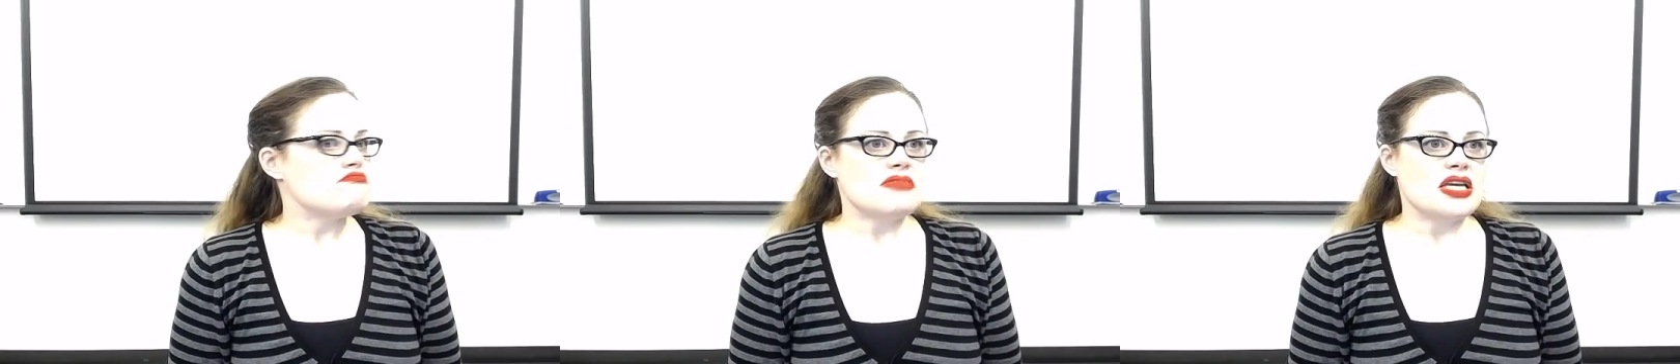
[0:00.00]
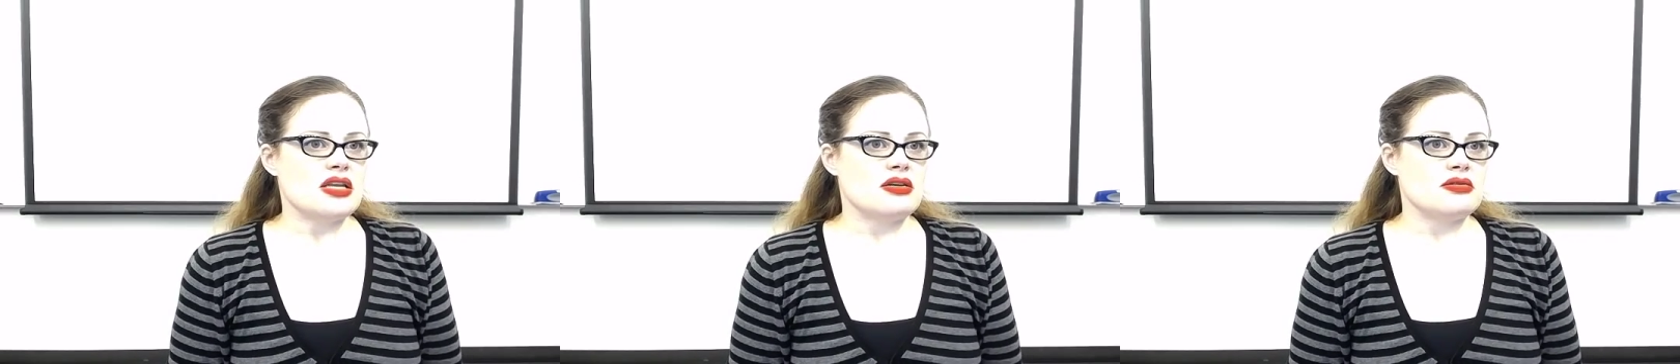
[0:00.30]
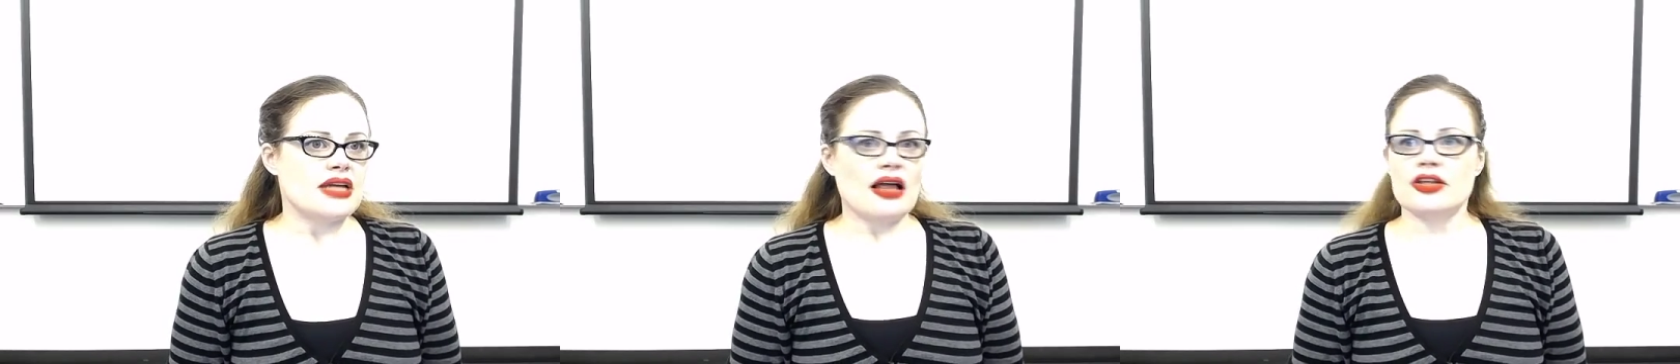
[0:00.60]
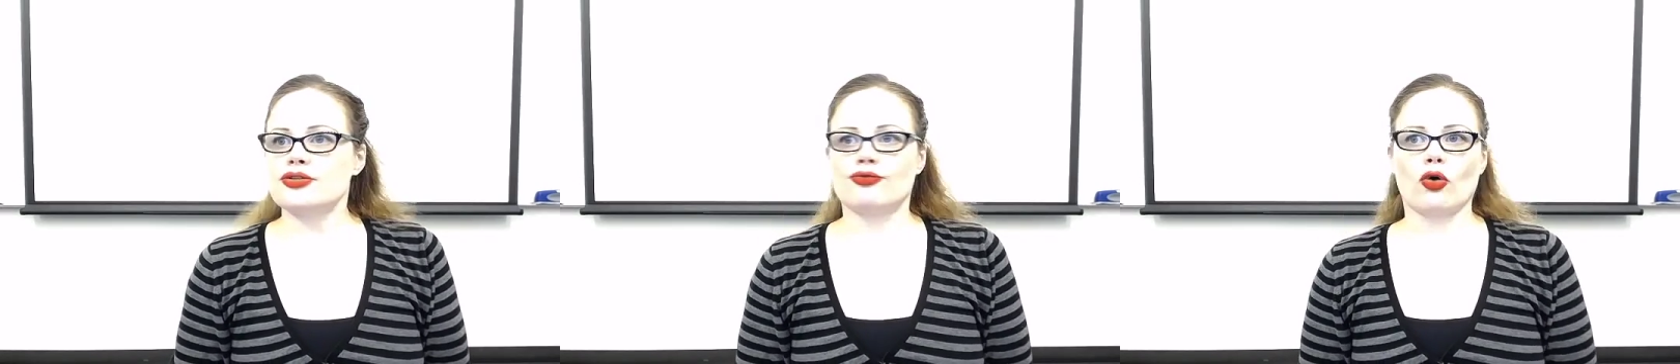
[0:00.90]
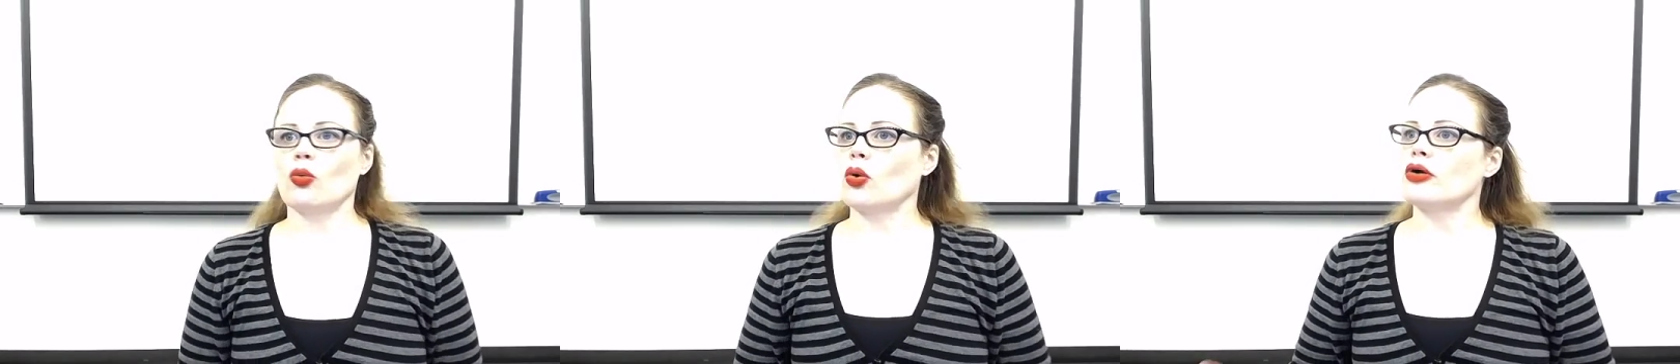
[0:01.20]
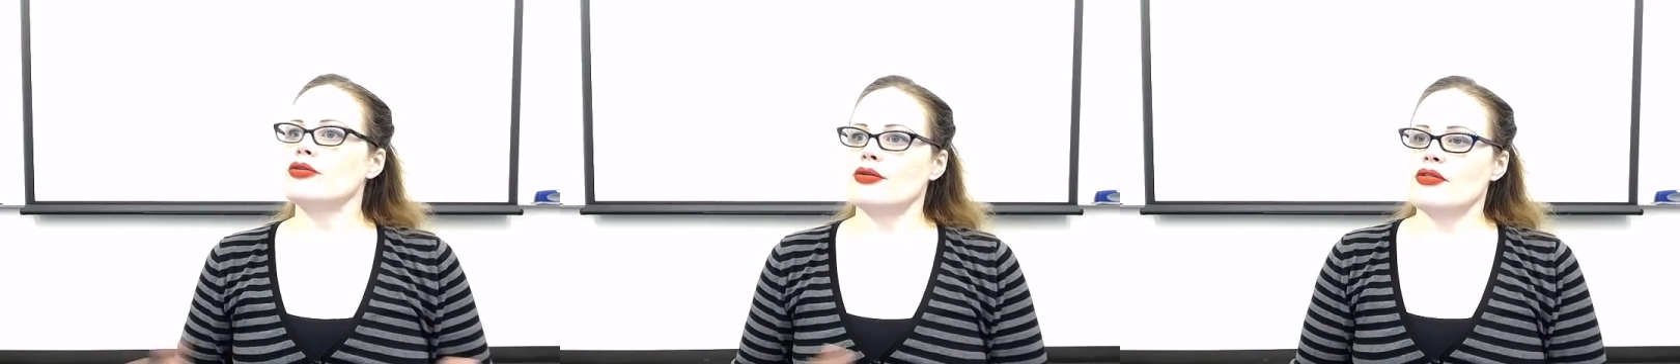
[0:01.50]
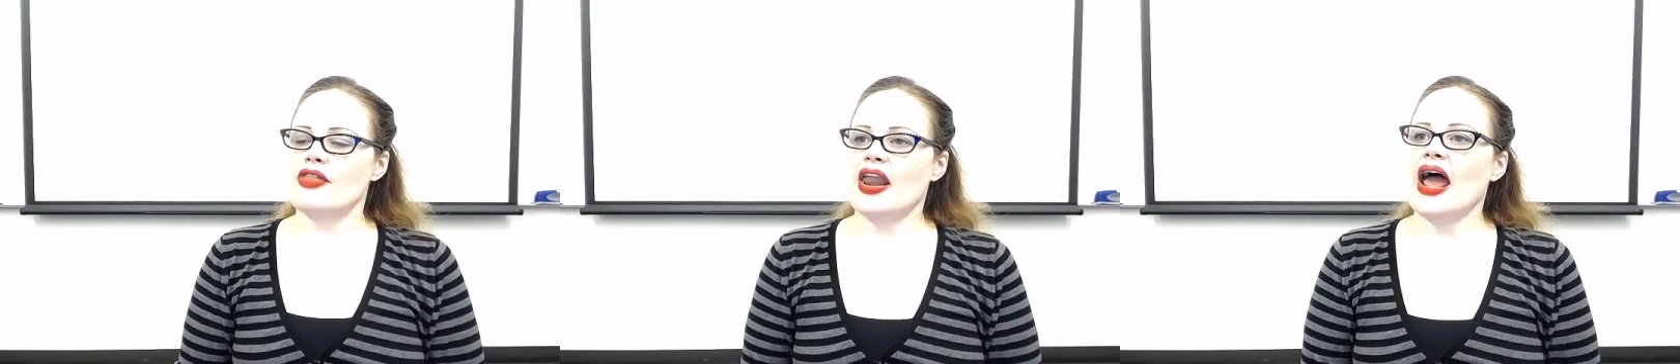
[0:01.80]
in Dallas Fort Worth
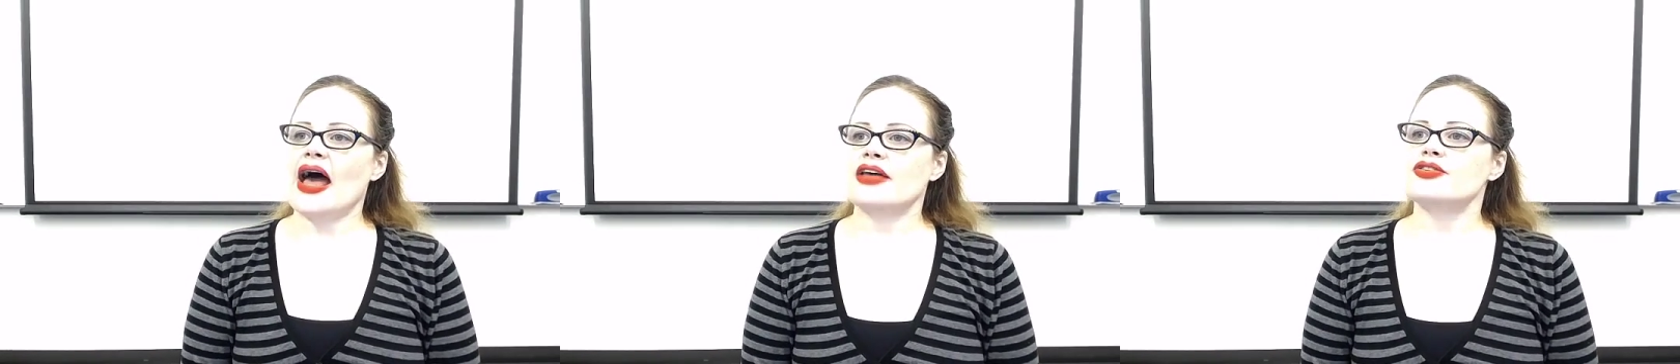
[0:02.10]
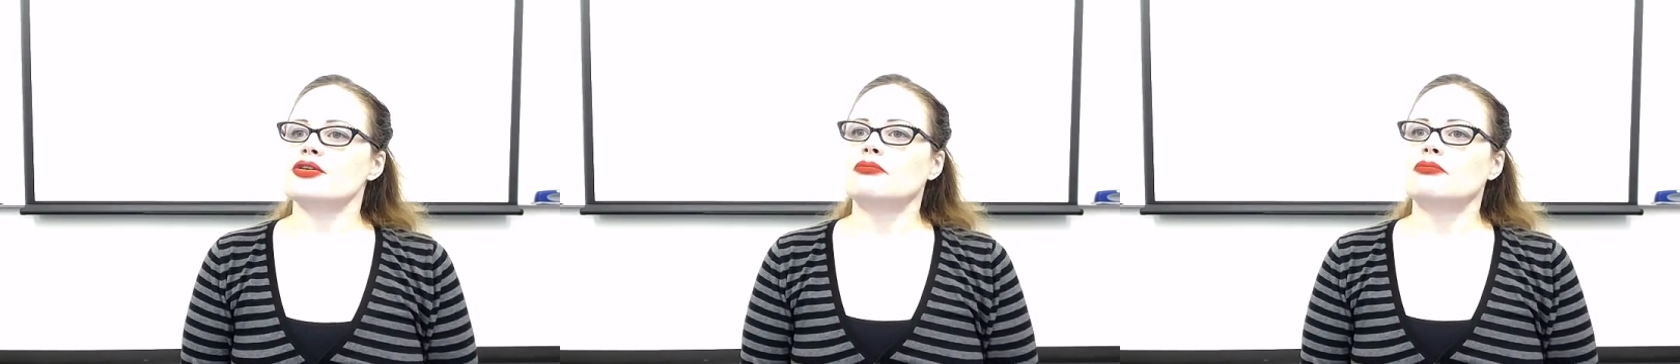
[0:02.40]
that has